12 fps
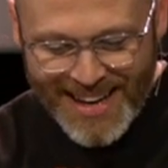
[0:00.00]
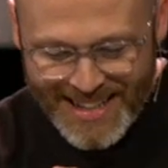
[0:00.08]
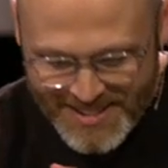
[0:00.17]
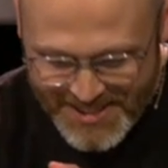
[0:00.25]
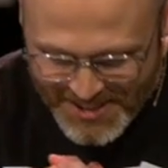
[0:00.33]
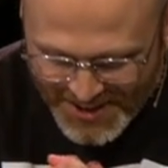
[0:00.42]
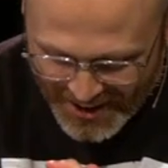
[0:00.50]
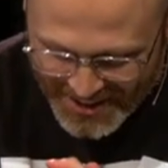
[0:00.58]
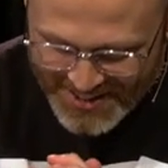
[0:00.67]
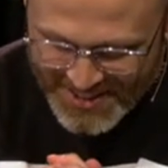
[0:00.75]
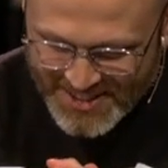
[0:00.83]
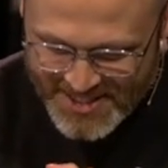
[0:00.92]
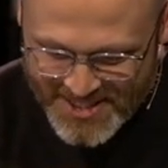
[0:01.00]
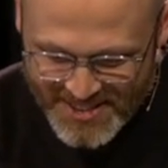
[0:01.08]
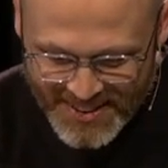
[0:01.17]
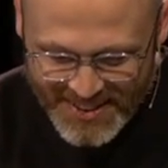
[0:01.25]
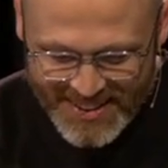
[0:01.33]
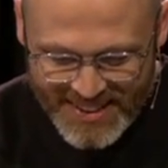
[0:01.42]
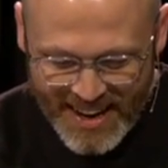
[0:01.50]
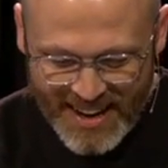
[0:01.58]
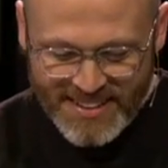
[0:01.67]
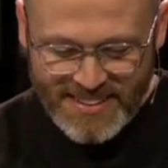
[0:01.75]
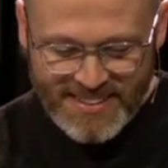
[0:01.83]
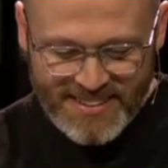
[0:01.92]
in darkness
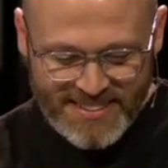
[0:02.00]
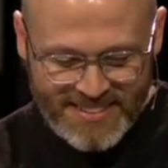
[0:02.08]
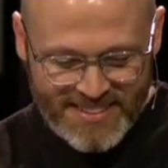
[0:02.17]
again.